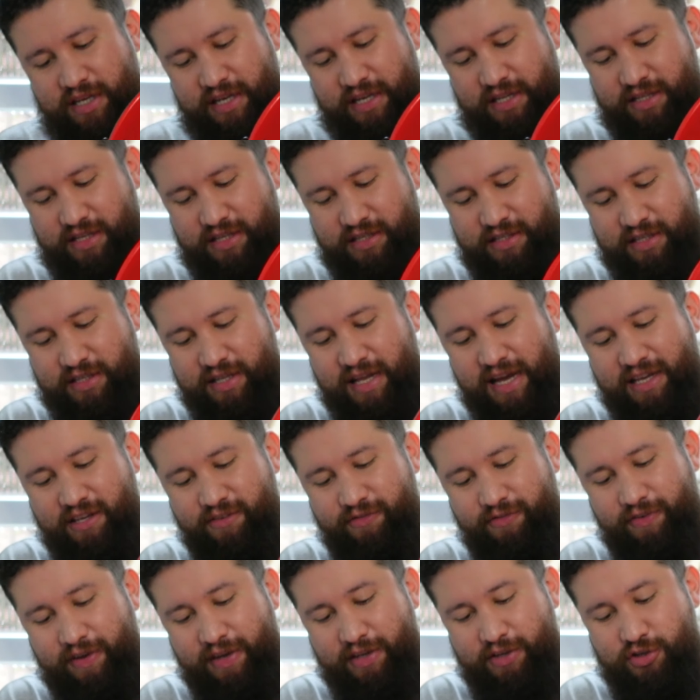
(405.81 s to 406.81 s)
it's a
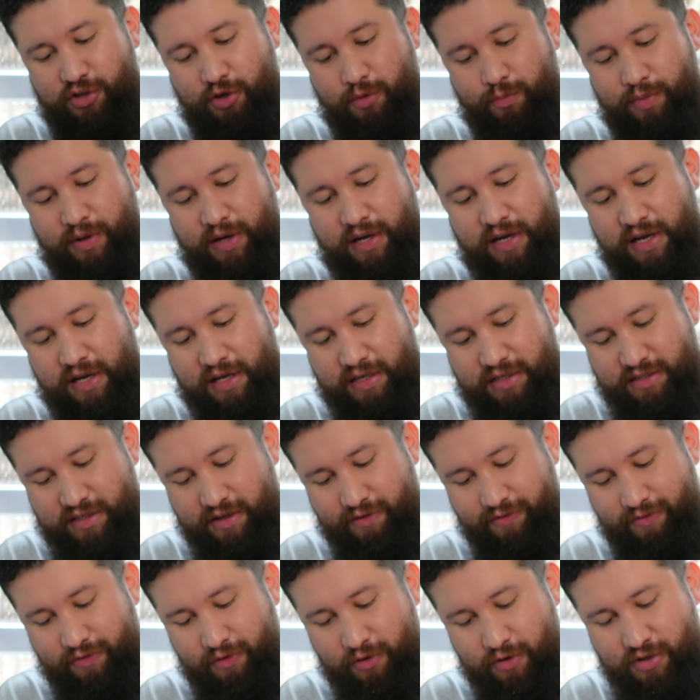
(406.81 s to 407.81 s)
nice feature because
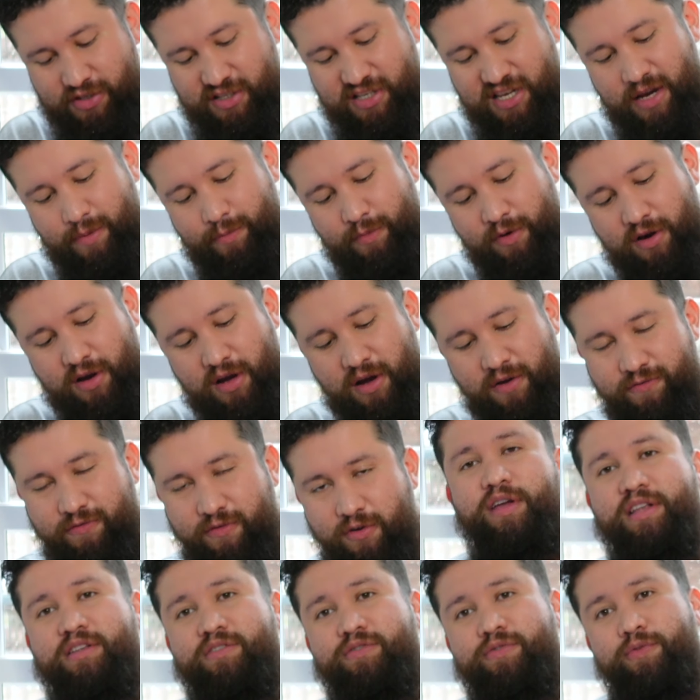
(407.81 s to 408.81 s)
if your skimmer
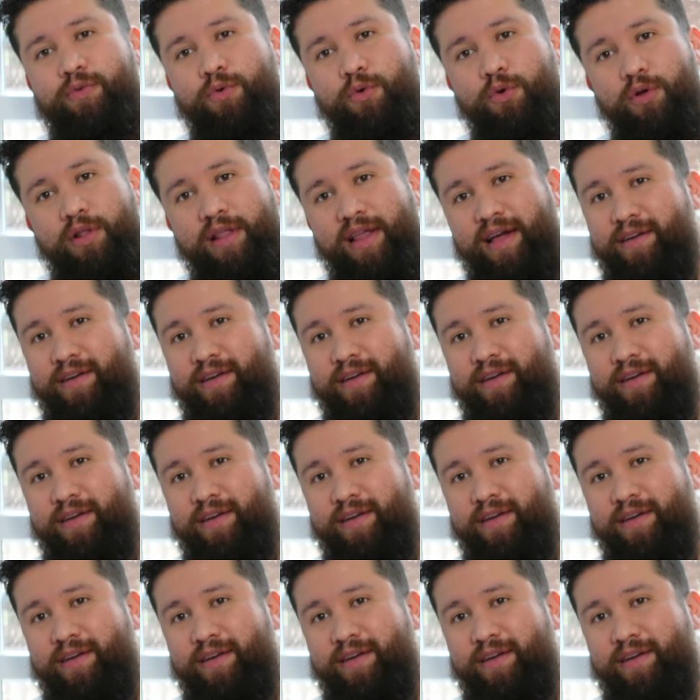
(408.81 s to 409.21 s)
cup gets full,